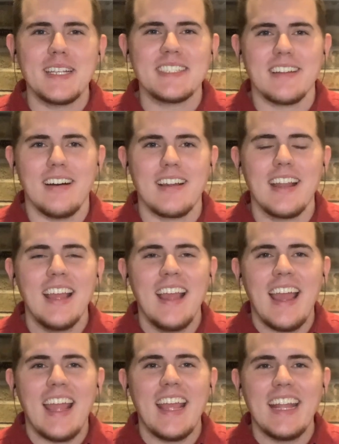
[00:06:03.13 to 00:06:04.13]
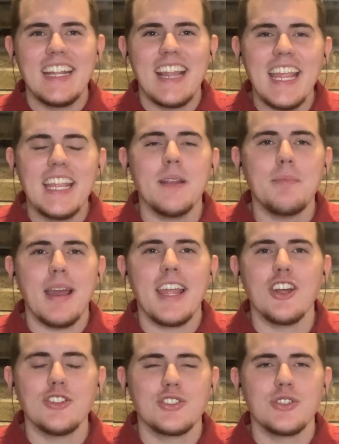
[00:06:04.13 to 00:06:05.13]
on, and they can pay
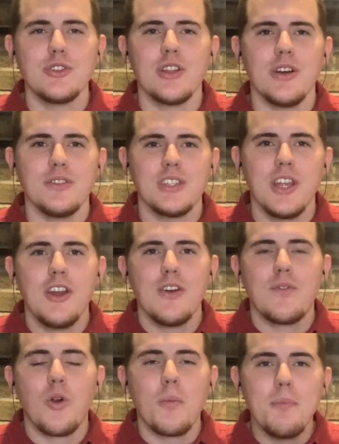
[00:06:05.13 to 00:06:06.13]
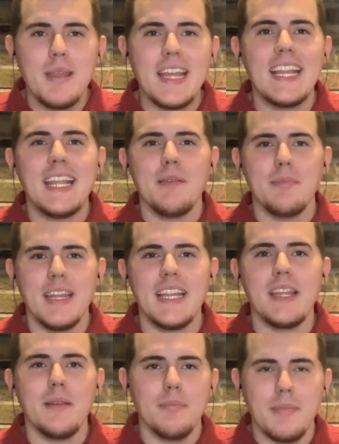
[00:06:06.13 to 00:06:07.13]
on student loans for many,
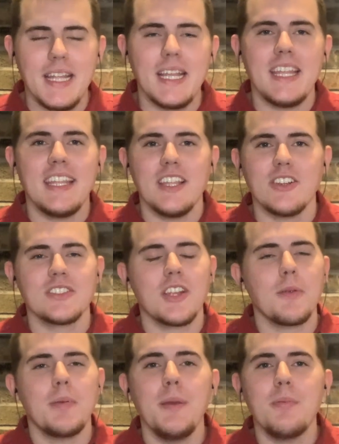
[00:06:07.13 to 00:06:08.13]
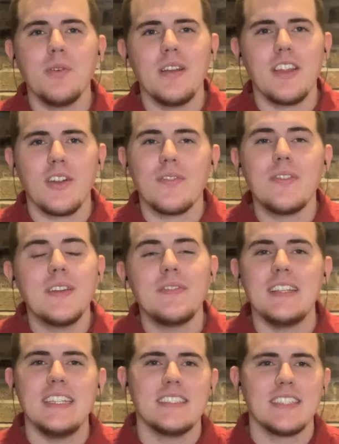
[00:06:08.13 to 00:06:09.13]
many, many years. There are people in their
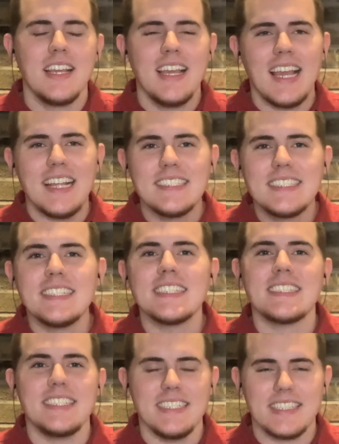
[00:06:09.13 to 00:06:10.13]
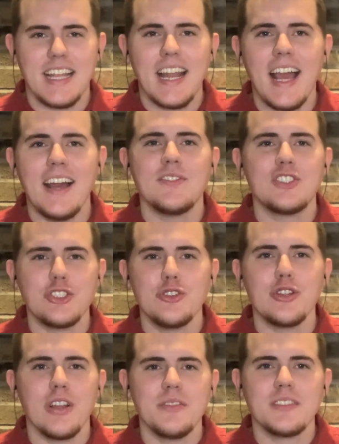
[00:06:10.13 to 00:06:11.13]
50s and 60s that have
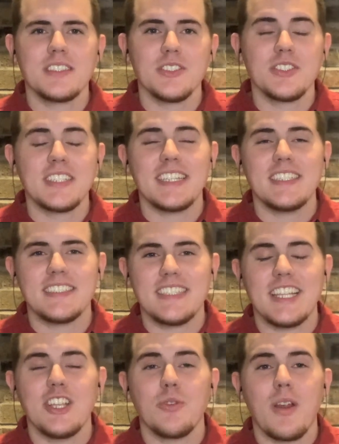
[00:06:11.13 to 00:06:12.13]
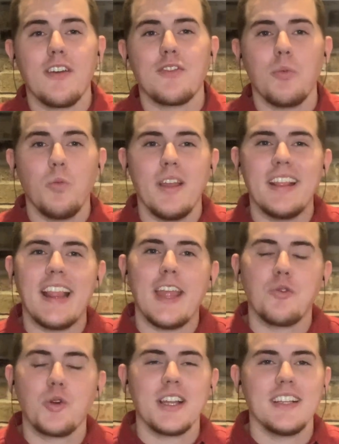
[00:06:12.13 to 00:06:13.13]
student loans still sticking around from when they
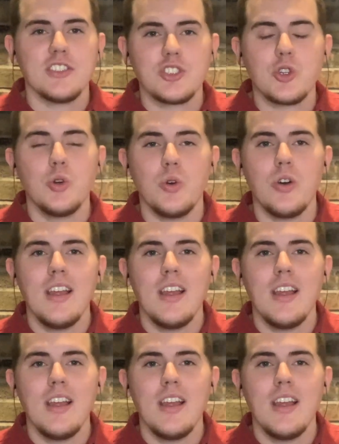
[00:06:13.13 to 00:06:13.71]
were in school